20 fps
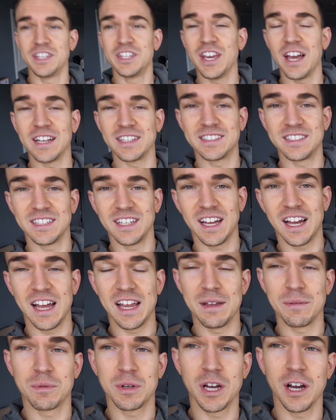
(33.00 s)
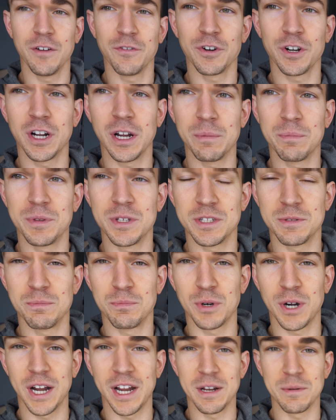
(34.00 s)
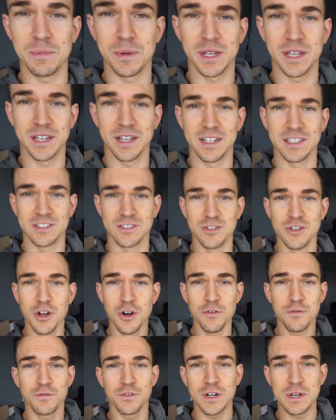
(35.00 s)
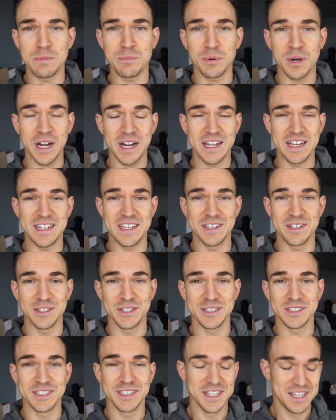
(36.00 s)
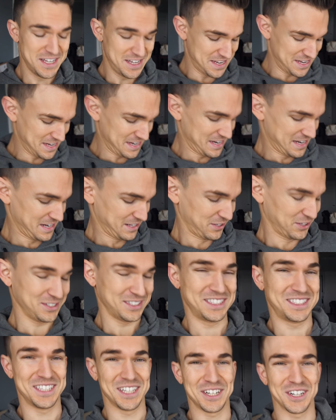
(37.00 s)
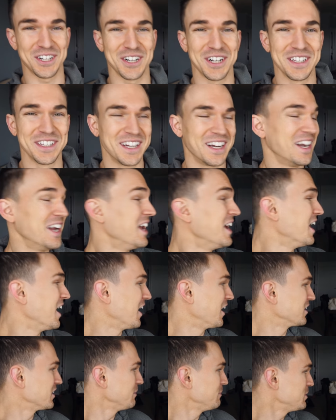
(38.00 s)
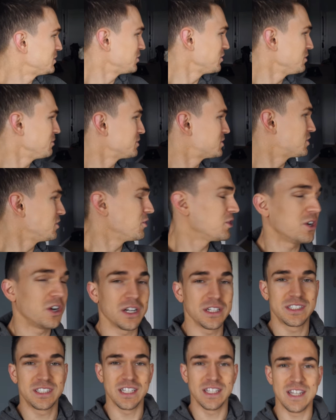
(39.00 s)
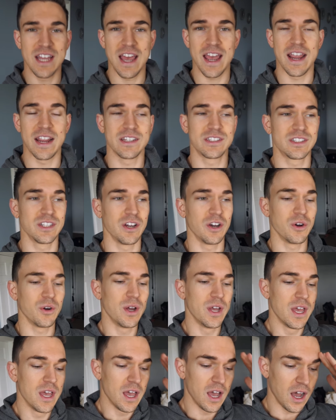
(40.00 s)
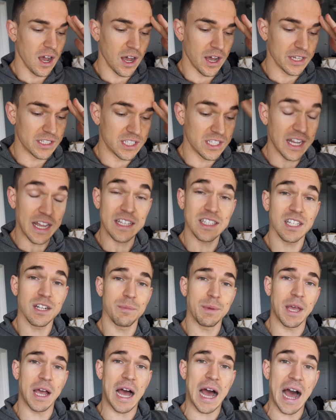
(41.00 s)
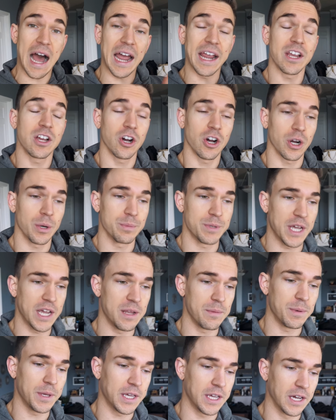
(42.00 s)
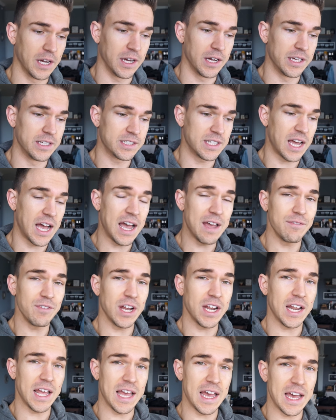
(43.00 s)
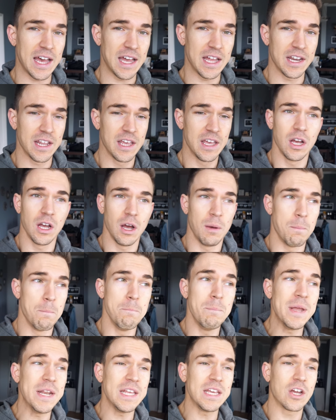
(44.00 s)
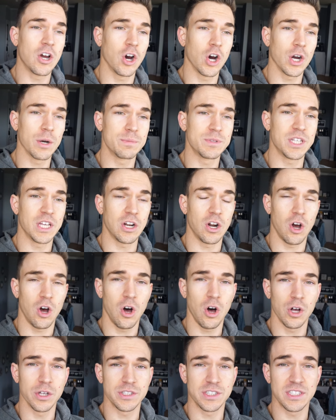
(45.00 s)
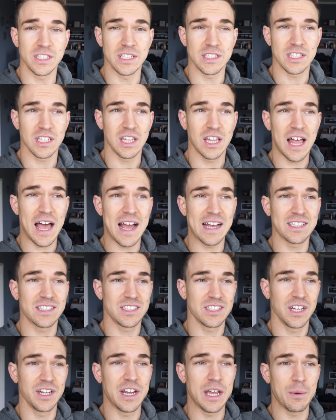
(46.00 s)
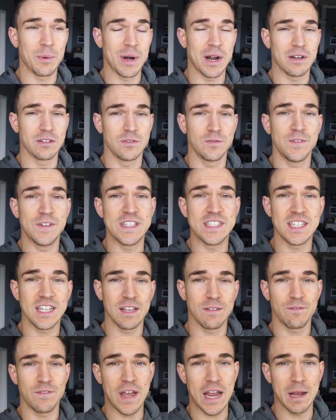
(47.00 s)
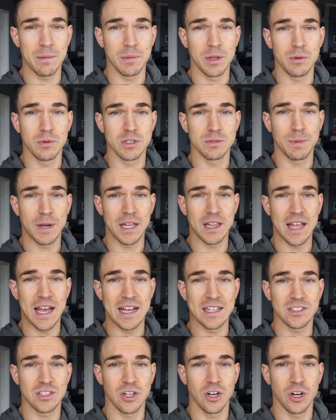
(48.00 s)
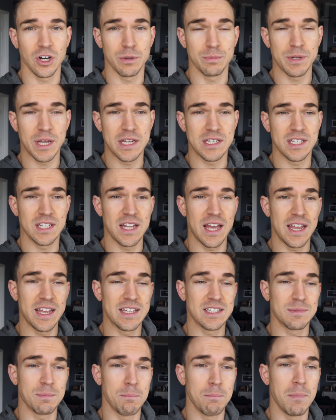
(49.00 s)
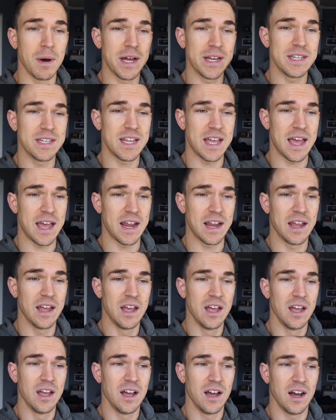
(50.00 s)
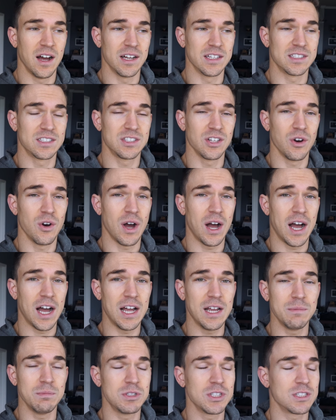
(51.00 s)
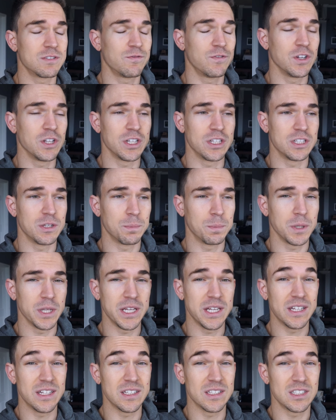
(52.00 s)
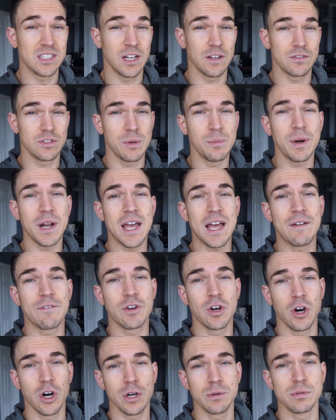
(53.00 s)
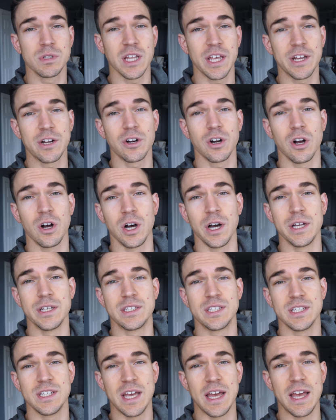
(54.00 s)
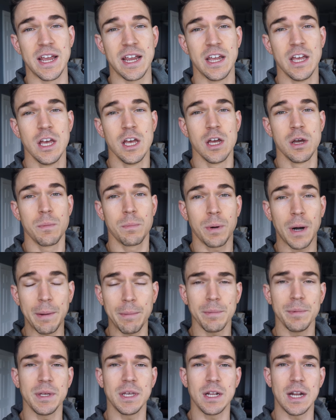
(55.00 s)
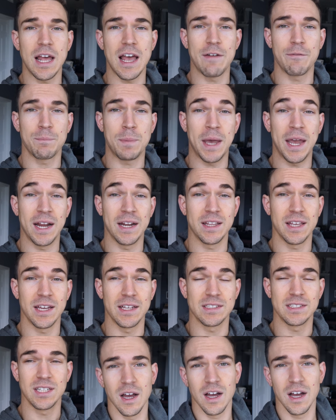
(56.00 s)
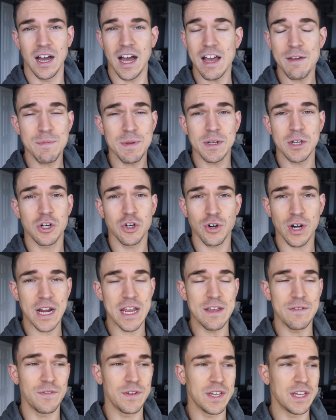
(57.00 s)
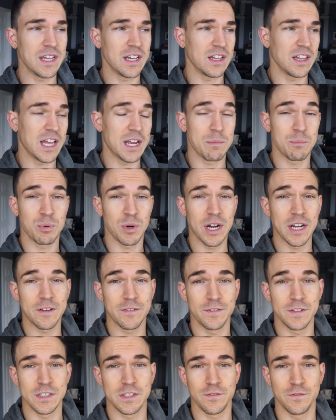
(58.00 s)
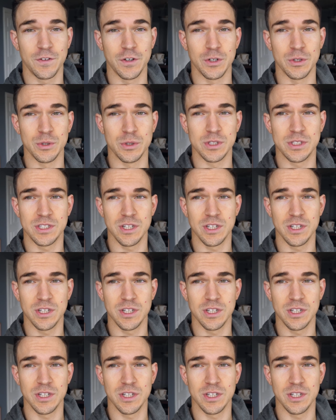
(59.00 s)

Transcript: Yes, I am covering up this brand because no free brand deals. I got a little sticker on there. Let me show you what's going on today. So today's gonna be a high carb day because I've not had many carbs at all since last Sunday when I was visiting family was my last carb day. Today is Monday, so I'm just feeling depleted and stuff. So I'm gonna have carbs later on today. Probably gonna have pancakes. I've been craving like breakfast food.